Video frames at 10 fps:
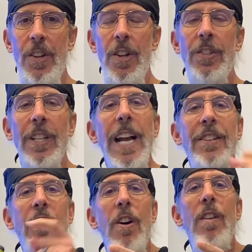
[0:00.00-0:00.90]
So
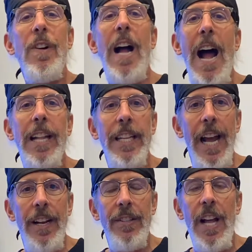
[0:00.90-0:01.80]
let's go over
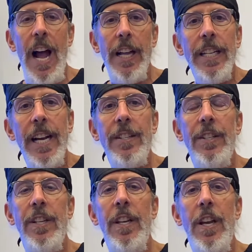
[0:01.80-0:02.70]
Hylenex. Hylenex
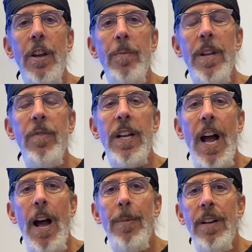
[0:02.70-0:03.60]
is the human
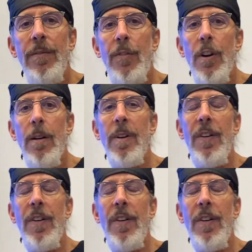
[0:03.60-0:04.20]
recombinant form of